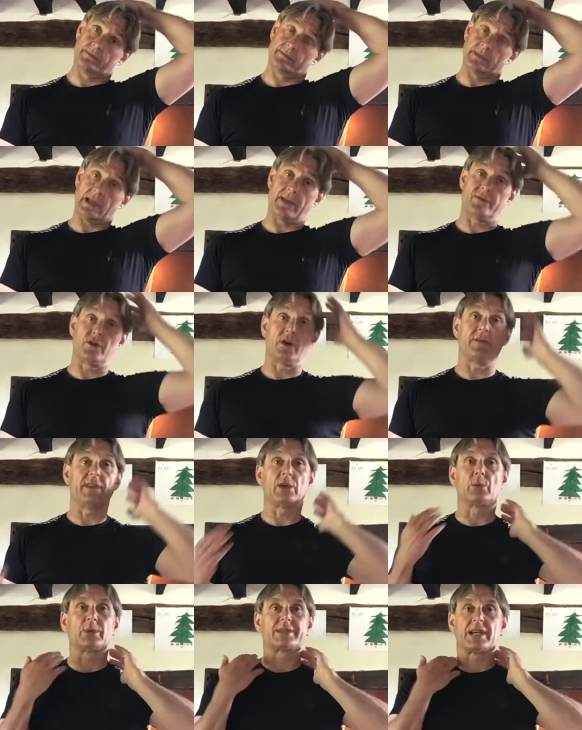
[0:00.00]
if you have
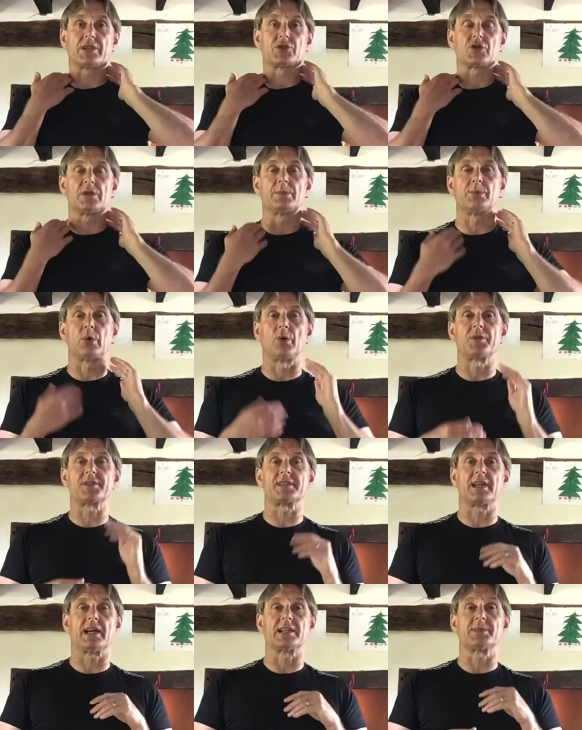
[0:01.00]
equal tension in both
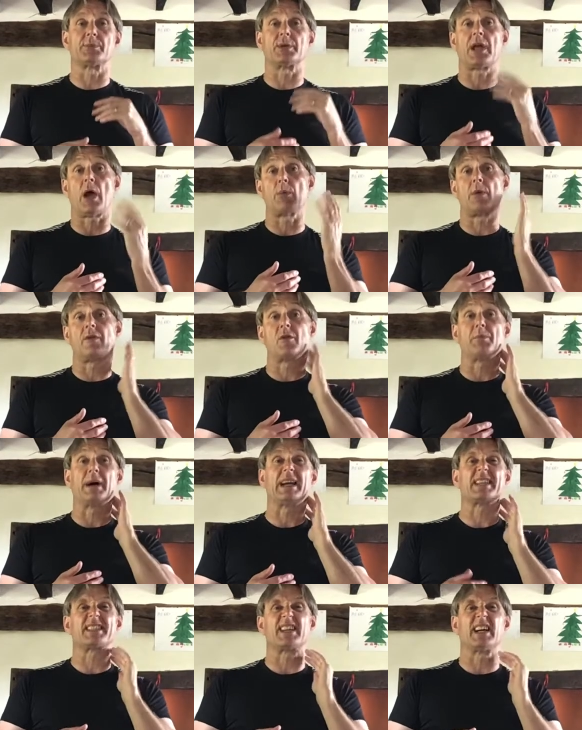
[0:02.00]
sides. But however, my
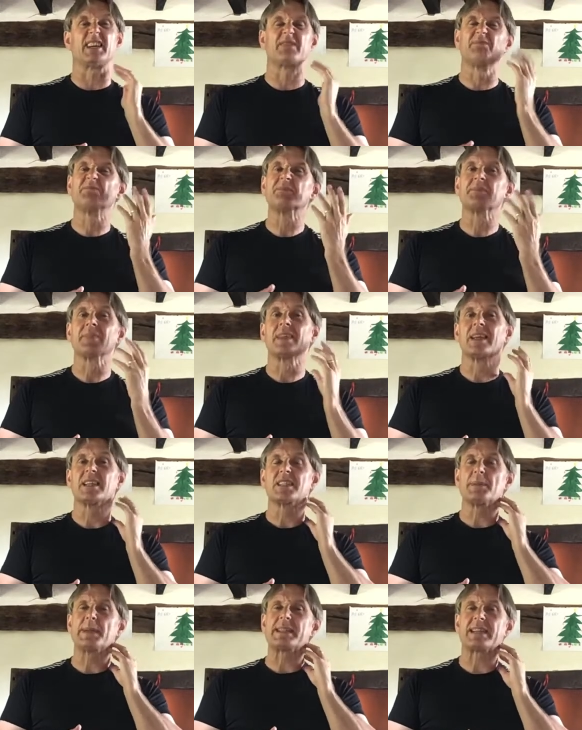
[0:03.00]
side,
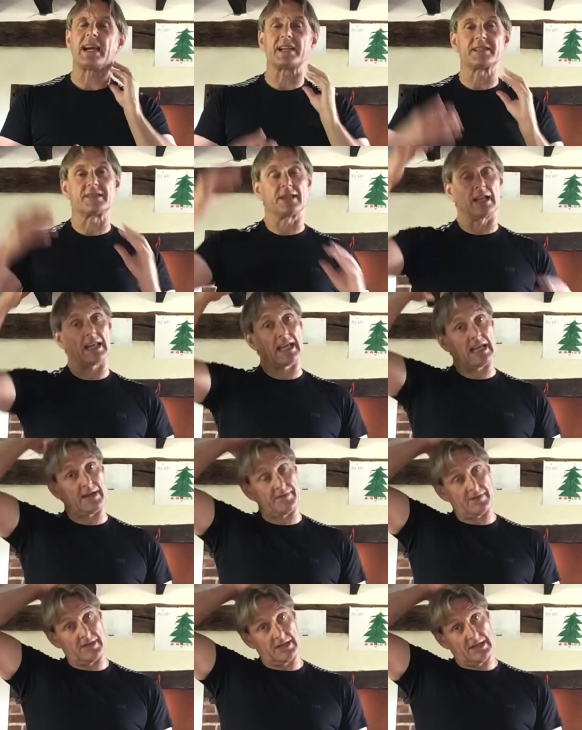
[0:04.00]
it's a bit tight on the
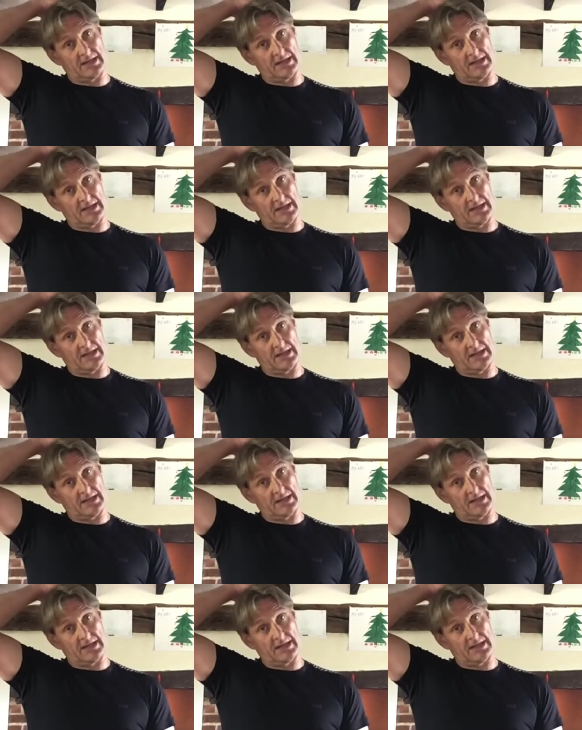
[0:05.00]
left,